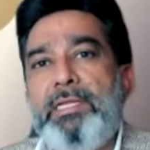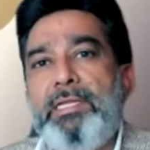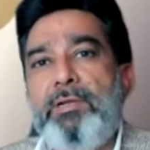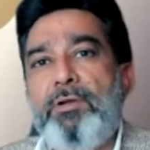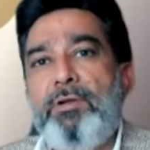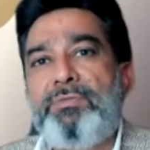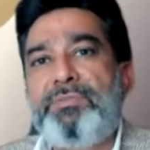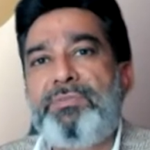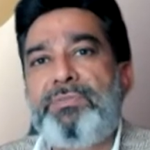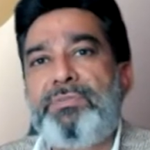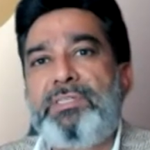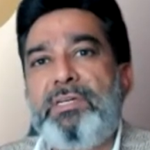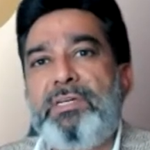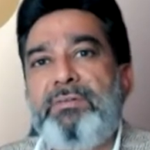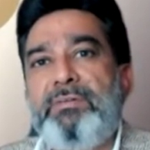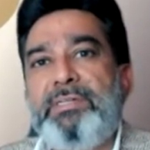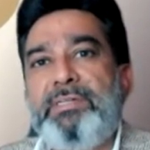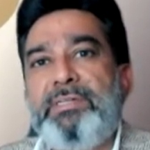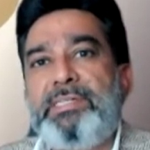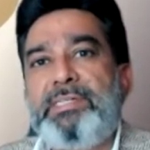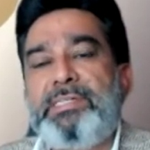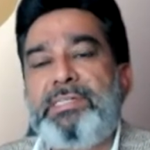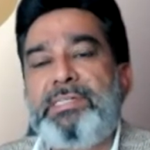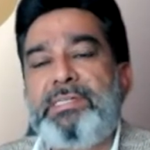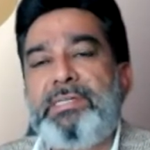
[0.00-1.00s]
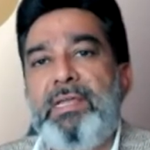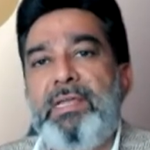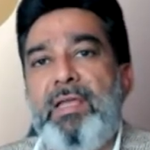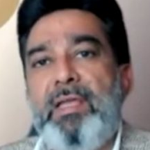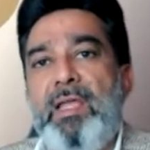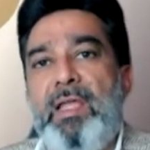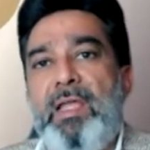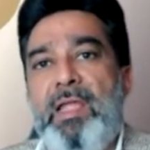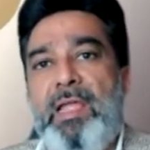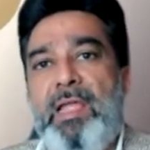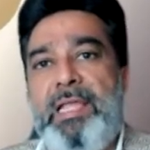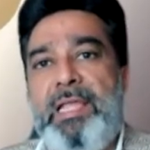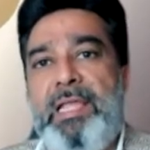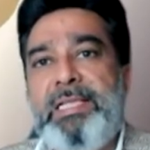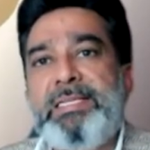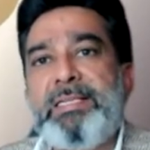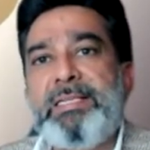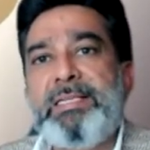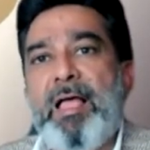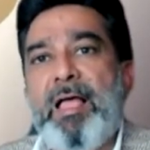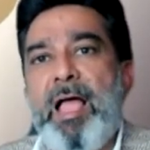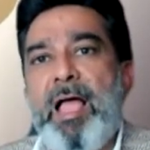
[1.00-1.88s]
of service is